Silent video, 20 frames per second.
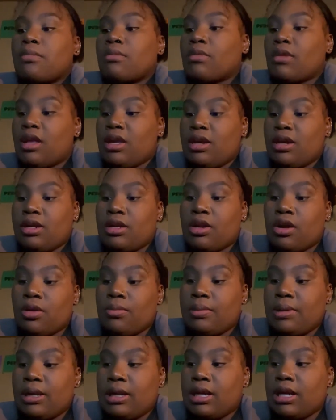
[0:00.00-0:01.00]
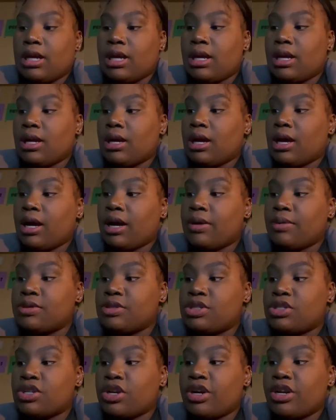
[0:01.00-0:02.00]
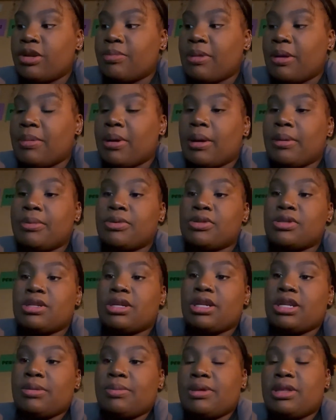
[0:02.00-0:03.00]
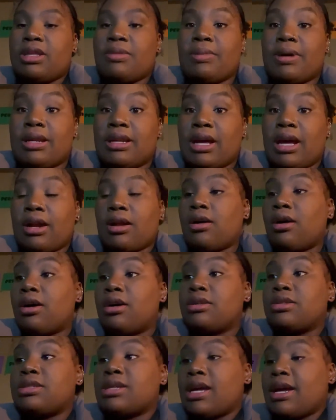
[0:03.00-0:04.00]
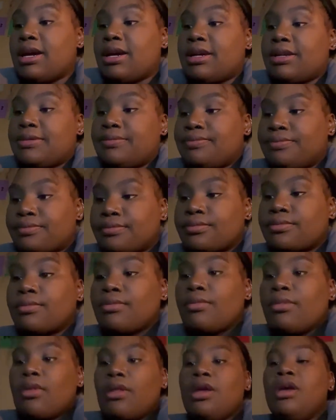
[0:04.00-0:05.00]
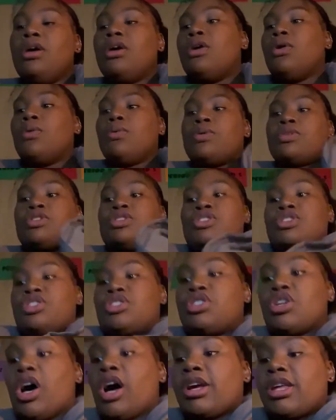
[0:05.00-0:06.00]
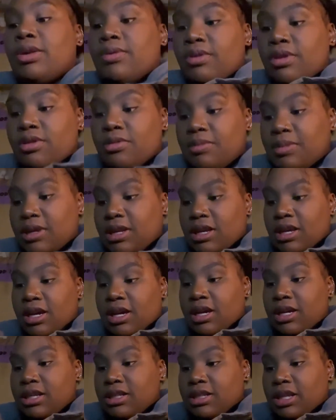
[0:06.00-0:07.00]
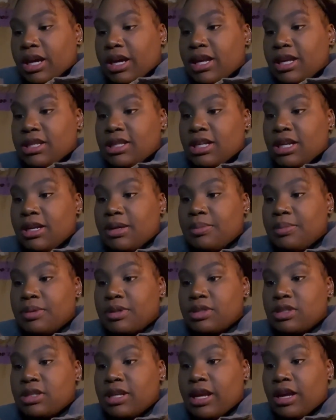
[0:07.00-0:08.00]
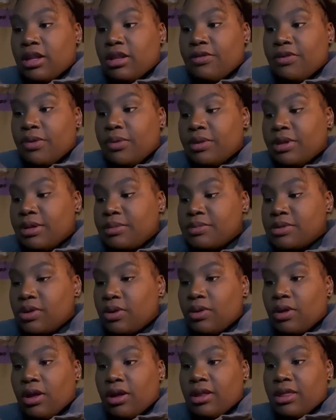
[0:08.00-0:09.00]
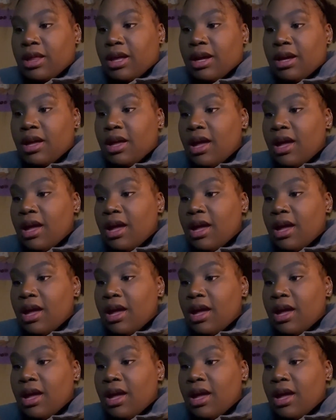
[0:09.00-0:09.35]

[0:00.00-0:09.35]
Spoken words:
And on Monday, I was started my Bible study, but then my dad called and was just talking with me. And I ended up staying on the phone with him so long that